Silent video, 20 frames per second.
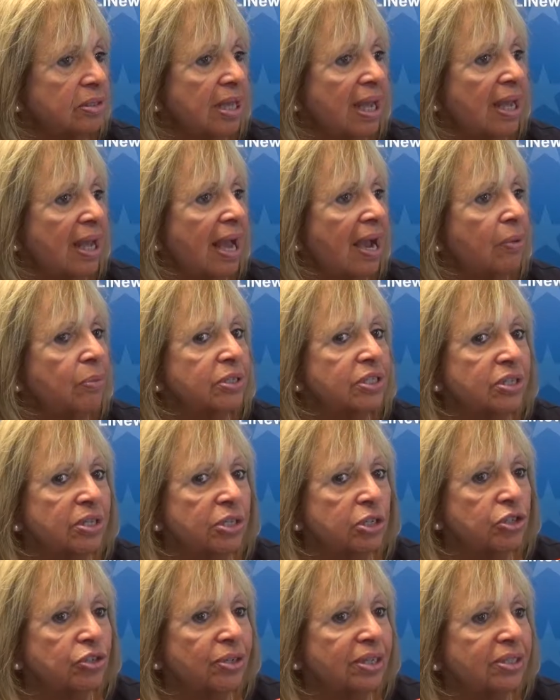how it's going
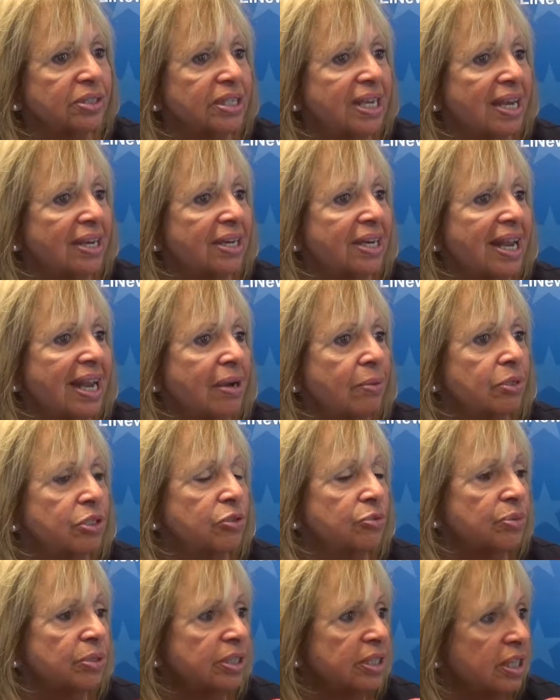to trickle down and how
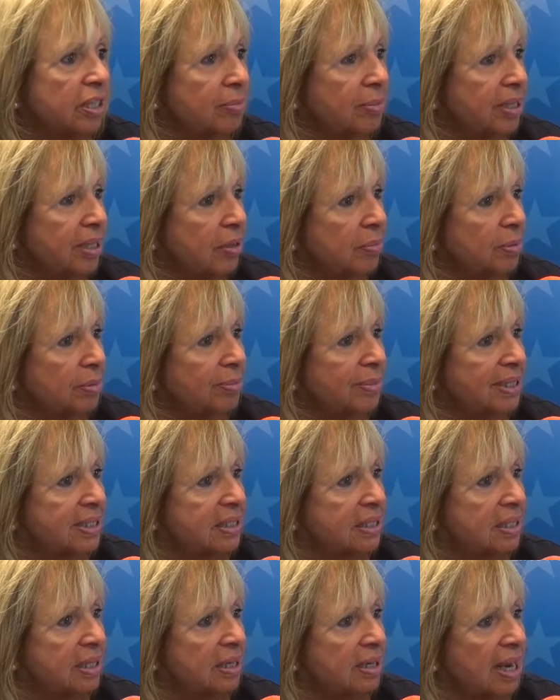it's really going to be
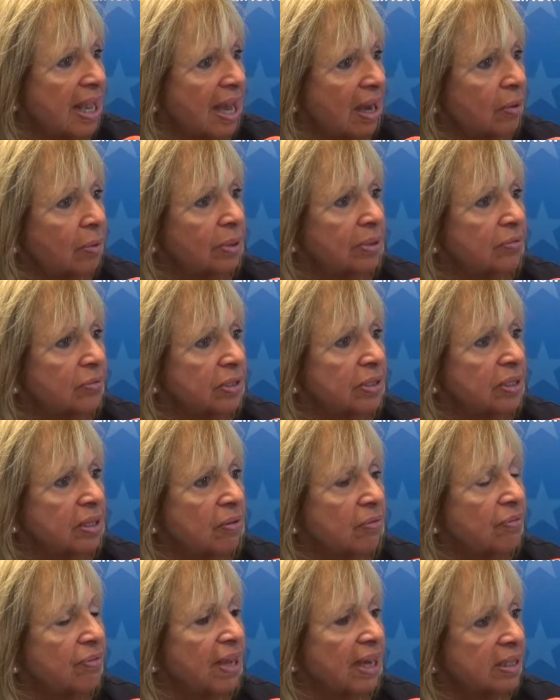implemented and how it
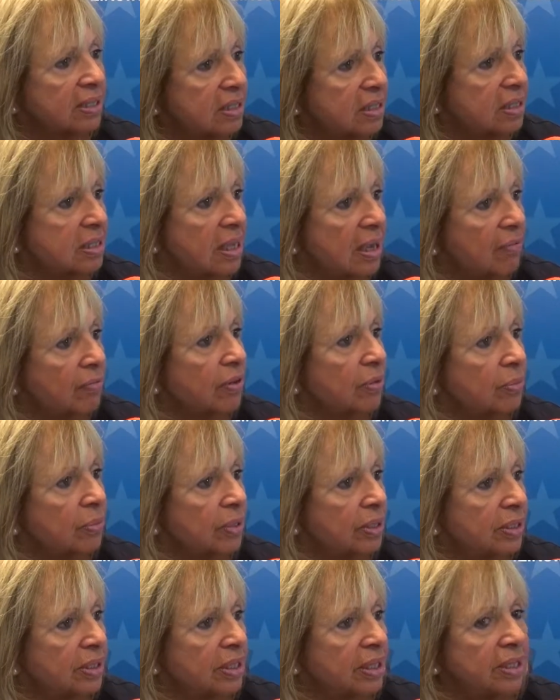really affects
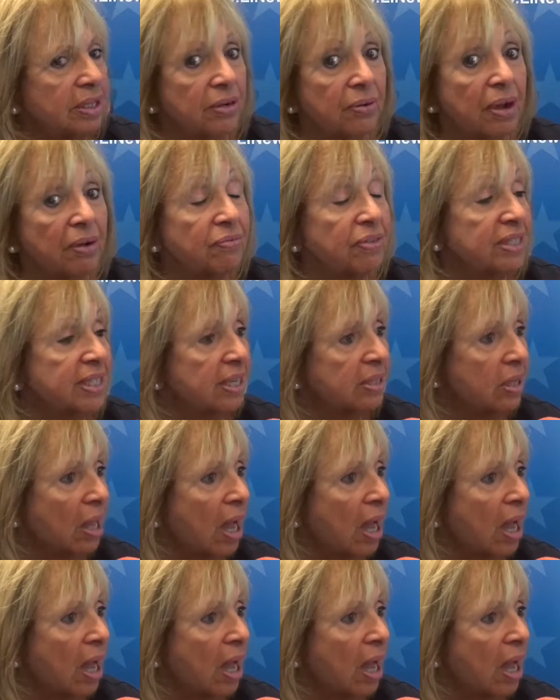everyone in their everyday